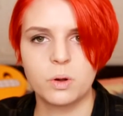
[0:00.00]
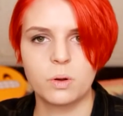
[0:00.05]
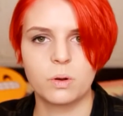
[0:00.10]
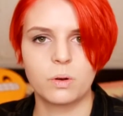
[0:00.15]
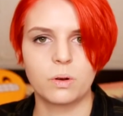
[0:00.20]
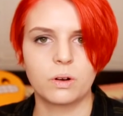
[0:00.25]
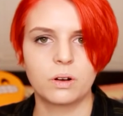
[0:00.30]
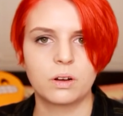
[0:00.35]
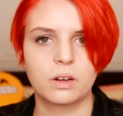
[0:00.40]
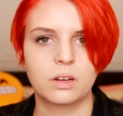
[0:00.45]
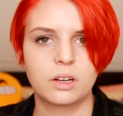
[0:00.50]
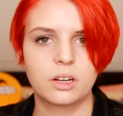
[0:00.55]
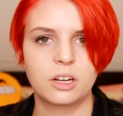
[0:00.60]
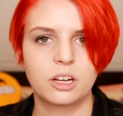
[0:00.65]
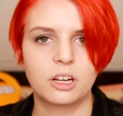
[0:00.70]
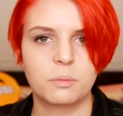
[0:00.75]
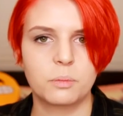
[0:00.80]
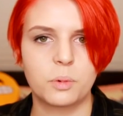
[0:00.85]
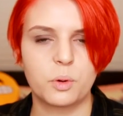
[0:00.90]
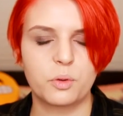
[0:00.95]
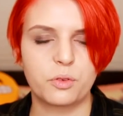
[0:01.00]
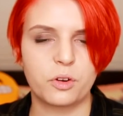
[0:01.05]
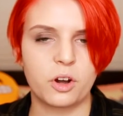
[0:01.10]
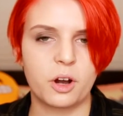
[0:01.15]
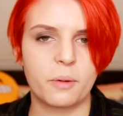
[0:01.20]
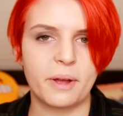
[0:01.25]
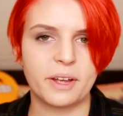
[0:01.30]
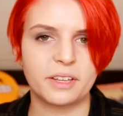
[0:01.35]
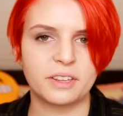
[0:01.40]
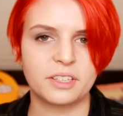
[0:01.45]
more
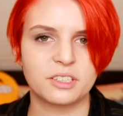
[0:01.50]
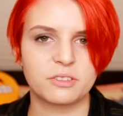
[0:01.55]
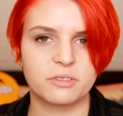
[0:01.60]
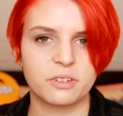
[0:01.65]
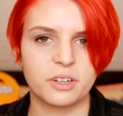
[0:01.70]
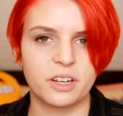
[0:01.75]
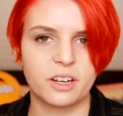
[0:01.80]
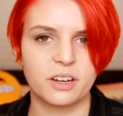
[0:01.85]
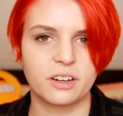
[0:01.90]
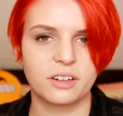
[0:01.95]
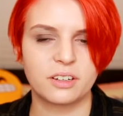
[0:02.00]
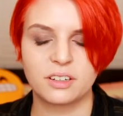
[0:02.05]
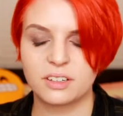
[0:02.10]
before I made this video,